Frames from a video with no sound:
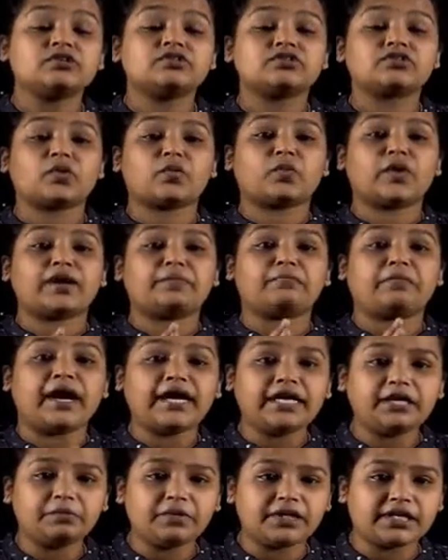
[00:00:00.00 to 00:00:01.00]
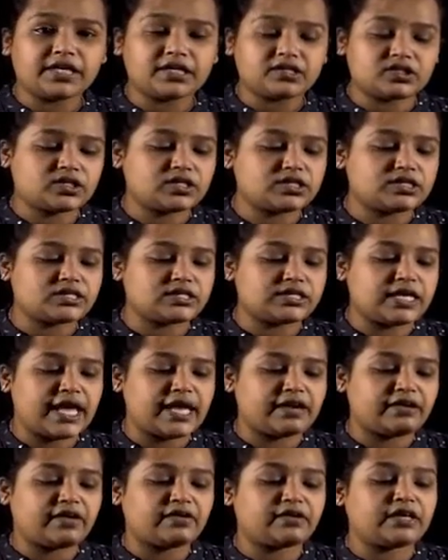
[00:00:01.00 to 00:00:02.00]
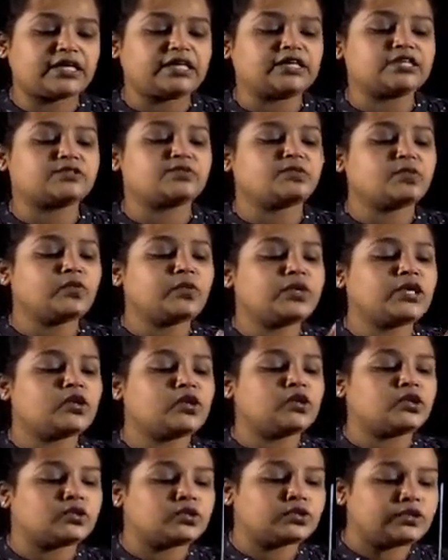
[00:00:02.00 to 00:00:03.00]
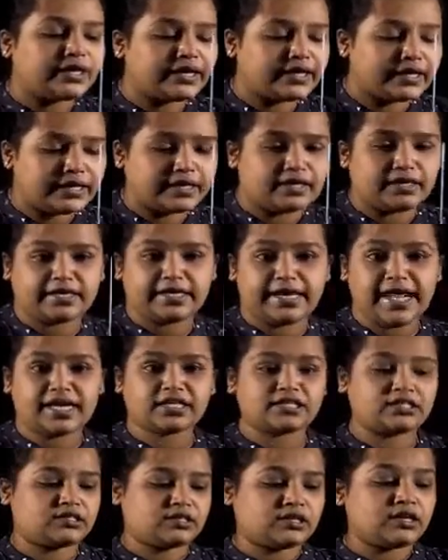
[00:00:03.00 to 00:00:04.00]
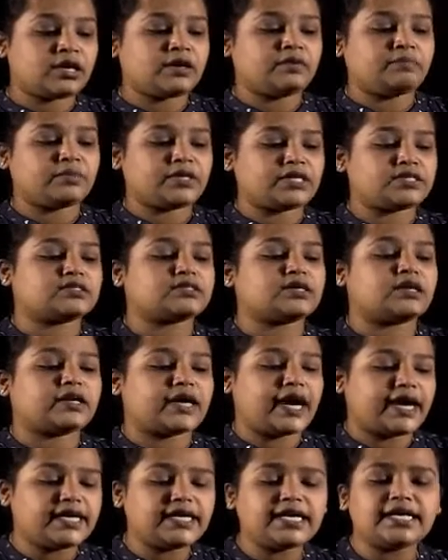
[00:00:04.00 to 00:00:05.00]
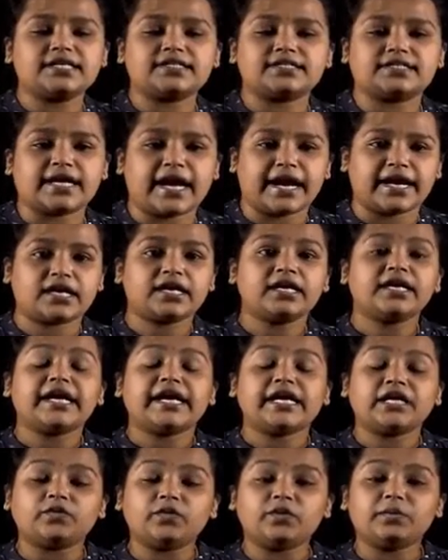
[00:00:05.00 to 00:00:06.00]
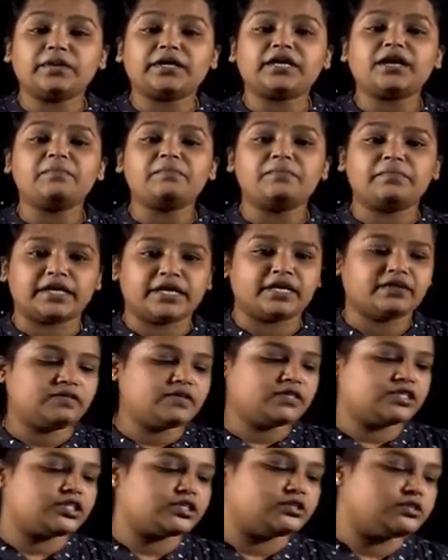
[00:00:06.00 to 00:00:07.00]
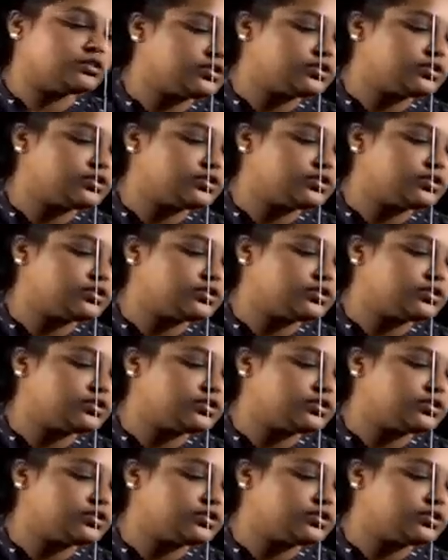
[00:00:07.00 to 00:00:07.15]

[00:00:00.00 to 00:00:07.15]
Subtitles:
So when multiplication is there and it is moving on to the next, means right hand side, it will become division.